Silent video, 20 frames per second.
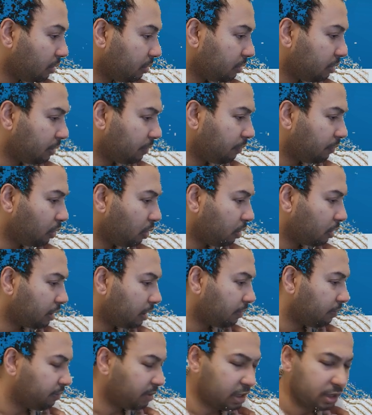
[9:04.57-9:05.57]

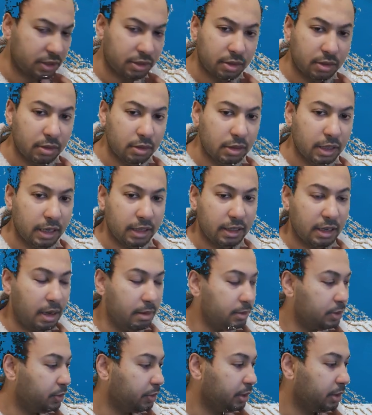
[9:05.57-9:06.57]
Vulkan version that
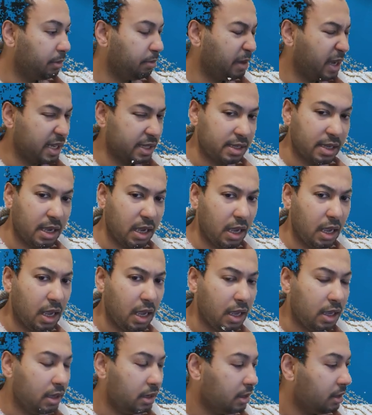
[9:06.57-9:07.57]
comes with the Mesa
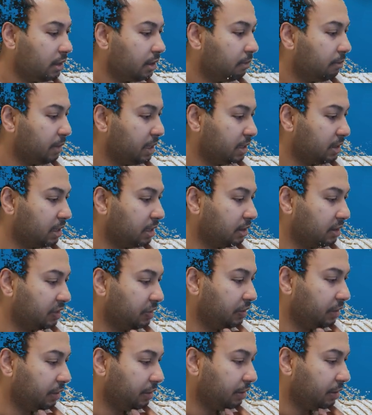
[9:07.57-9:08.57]

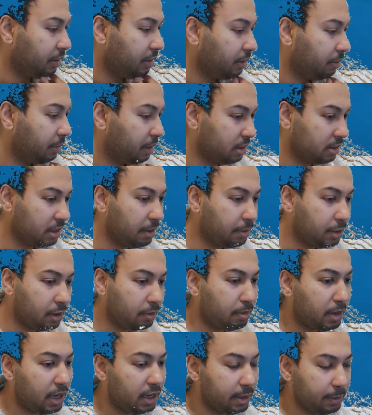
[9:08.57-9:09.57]
3D, because I've
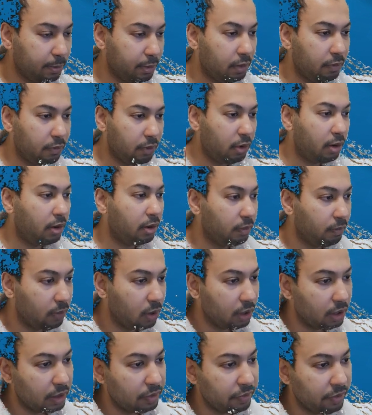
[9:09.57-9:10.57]
got multiple
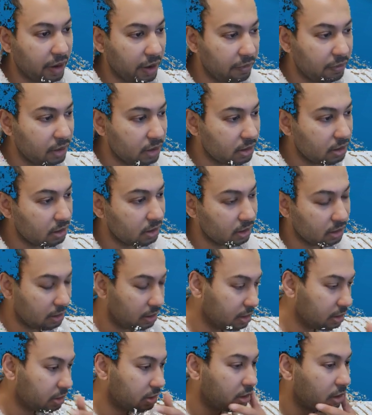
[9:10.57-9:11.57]
Vulkan drivers
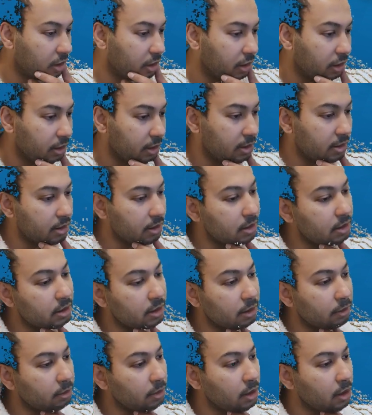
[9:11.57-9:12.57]
installed in this
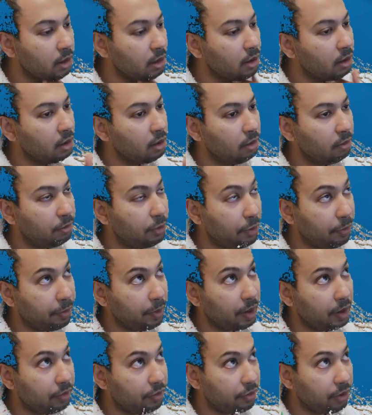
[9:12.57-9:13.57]
system,
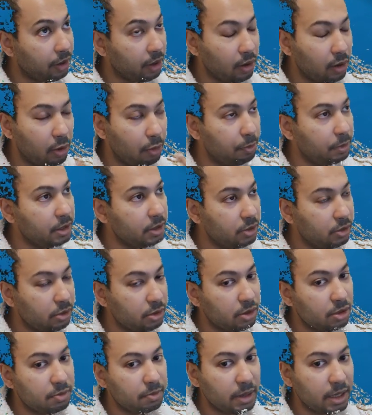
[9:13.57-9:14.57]
proprietary open
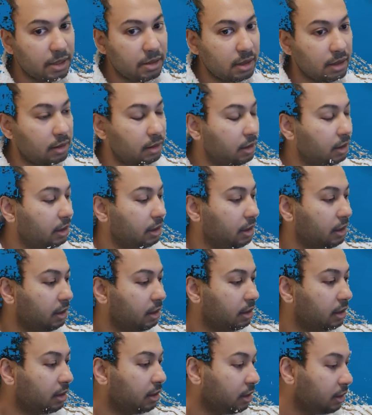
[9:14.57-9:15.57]
source Mesa
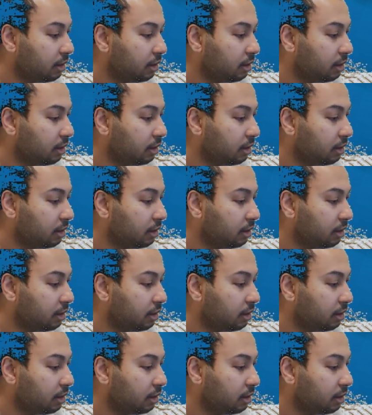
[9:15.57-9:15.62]
3D